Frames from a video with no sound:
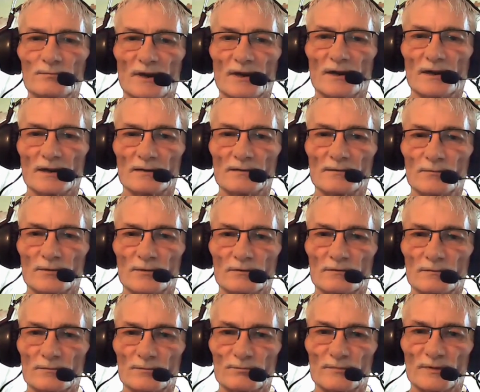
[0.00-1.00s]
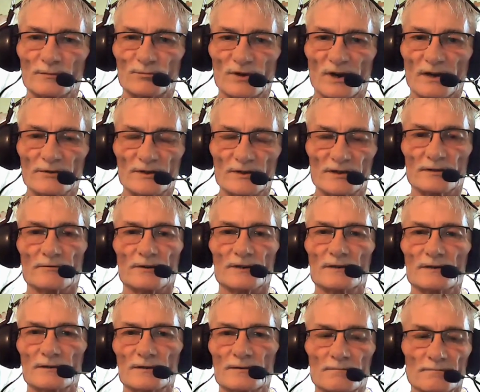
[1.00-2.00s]
uh, privacy
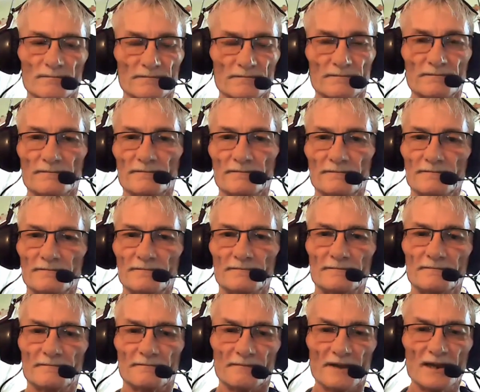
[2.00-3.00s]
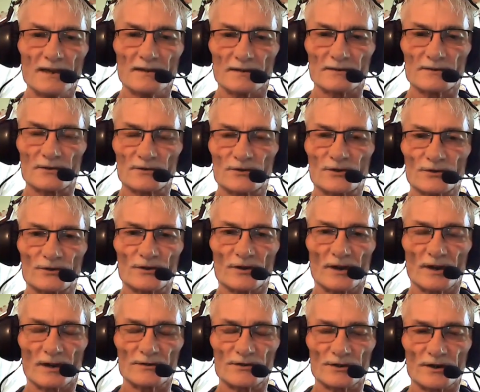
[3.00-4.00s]
reasons. This is a,
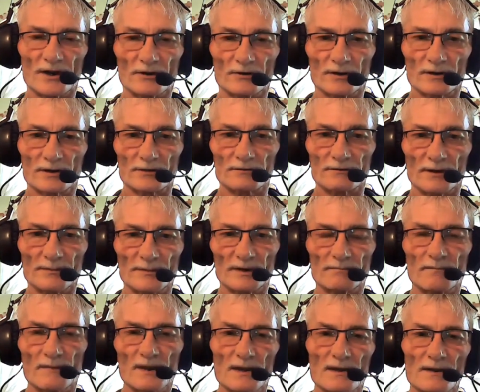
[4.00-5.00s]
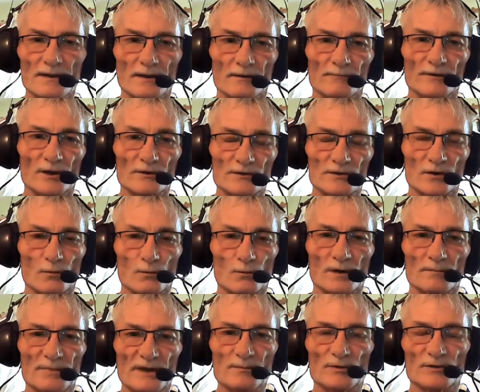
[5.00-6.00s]
a generic agreement. We also don't
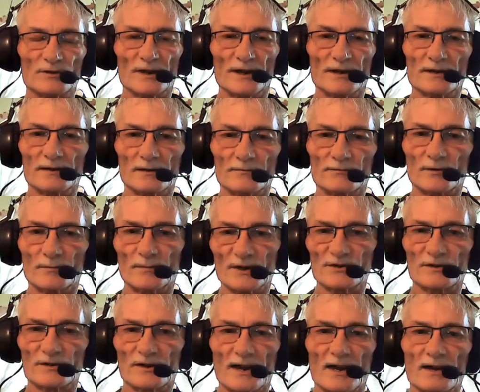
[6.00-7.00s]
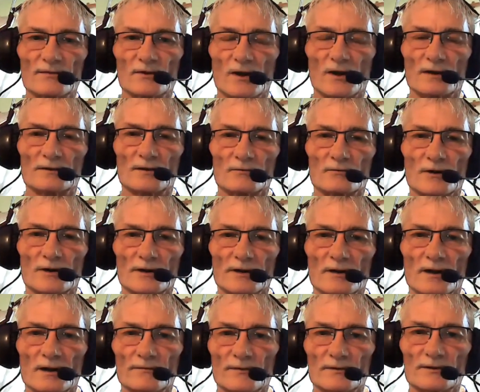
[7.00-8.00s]
want people taking information half-cocked and running
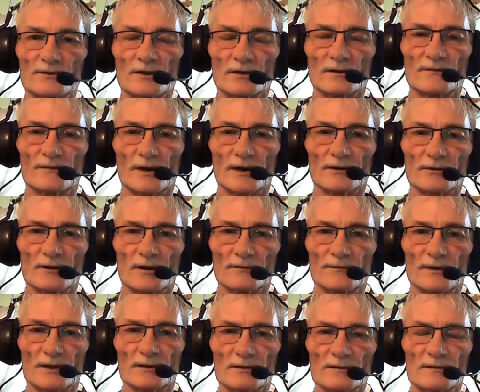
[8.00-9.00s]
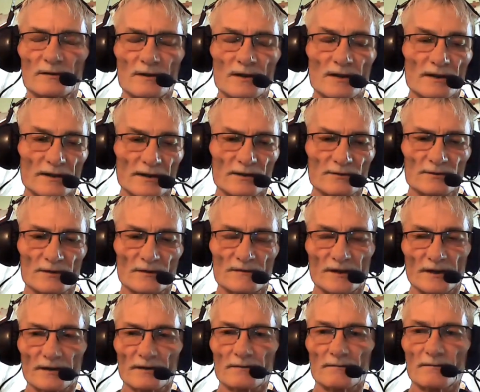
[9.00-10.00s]
off and start firing off letters. Here's the
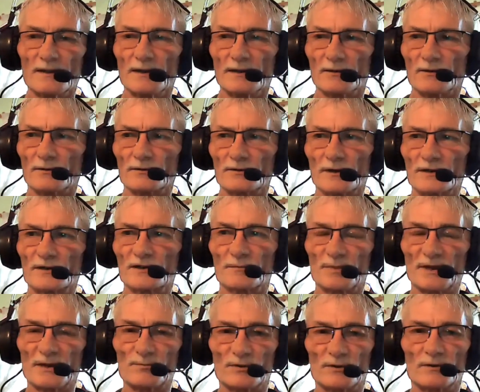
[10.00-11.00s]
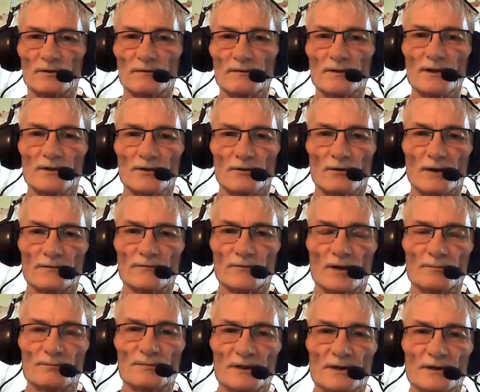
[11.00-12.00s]
thing, you know, there's lots of people who have
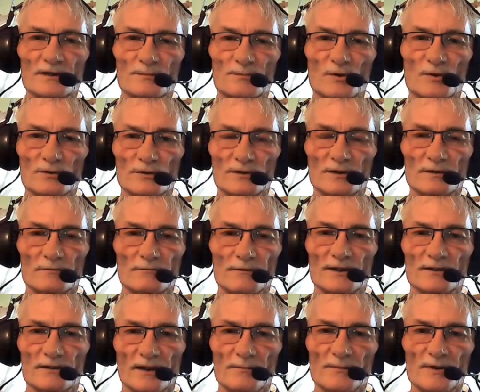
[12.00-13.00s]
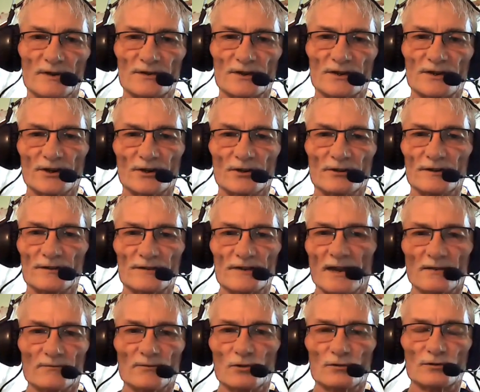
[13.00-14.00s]
not been exposed to the Reclaim Your Securities. They
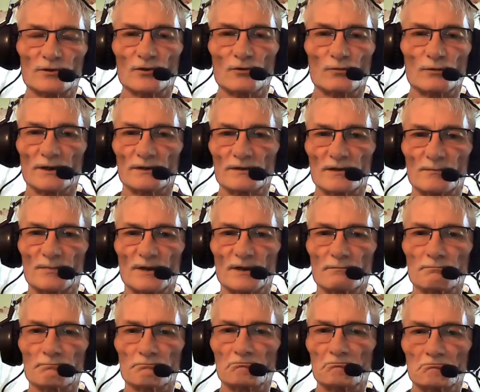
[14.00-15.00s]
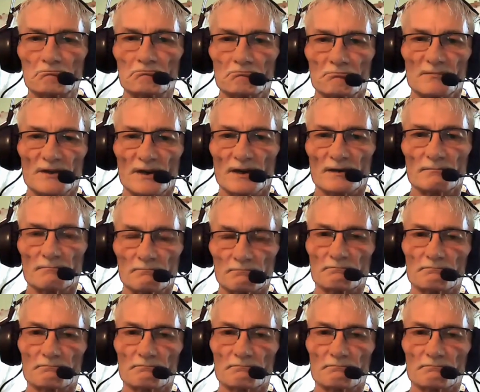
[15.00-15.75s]
have no clue what it's about, none.